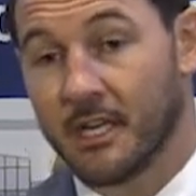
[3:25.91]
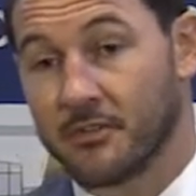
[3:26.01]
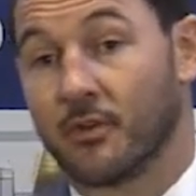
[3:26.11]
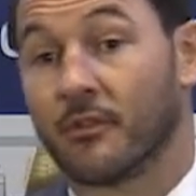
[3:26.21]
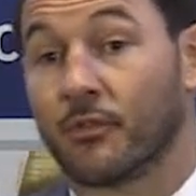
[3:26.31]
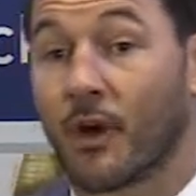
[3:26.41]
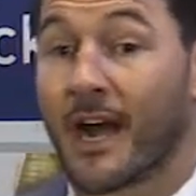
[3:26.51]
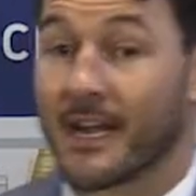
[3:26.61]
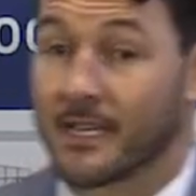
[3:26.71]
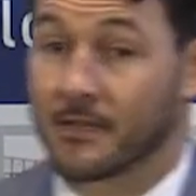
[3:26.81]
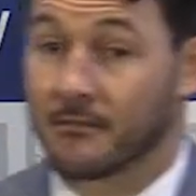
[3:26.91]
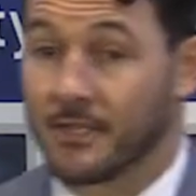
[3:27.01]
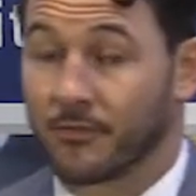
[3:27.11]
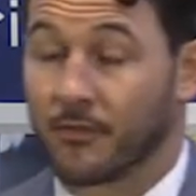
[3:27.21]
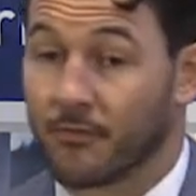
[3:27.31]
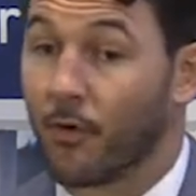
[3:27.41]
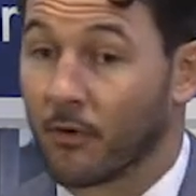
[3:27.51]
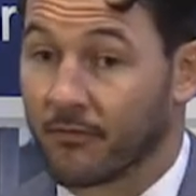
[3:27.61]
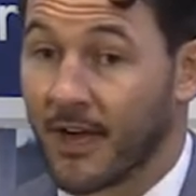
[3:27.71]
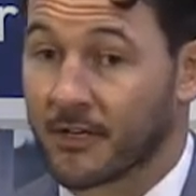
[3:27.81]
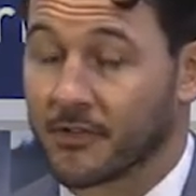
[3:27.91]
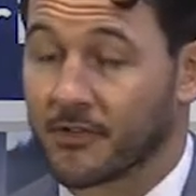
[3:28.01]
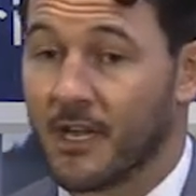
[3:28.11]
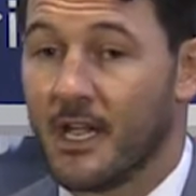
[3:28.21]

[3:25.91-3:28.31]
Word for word: into a variety of different form factors